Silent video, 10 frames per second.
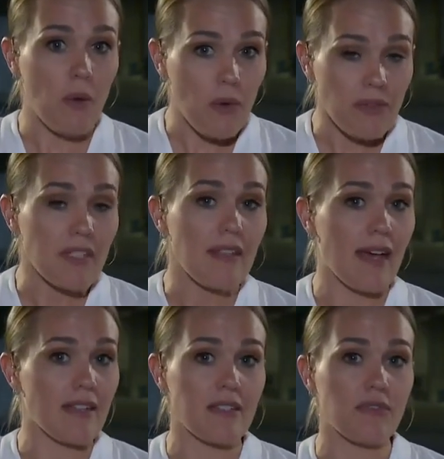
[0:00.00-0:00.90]
only
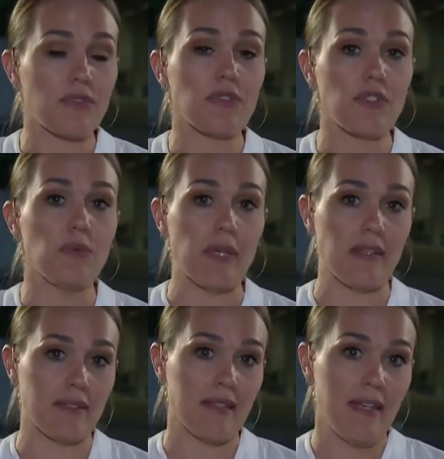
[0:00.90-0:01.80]
lasts for two
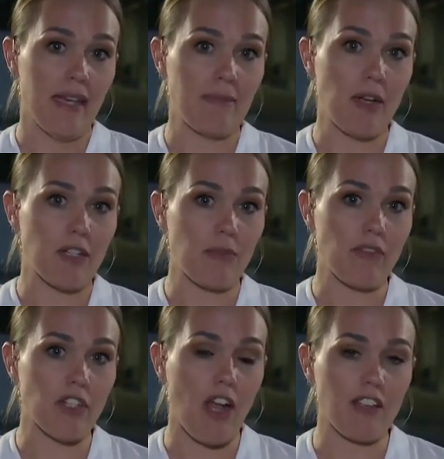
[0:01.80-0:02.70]
weeks at American
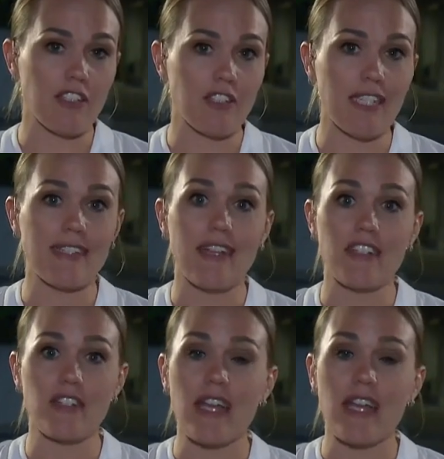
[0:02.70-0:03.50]
River College. Leanne Denyer,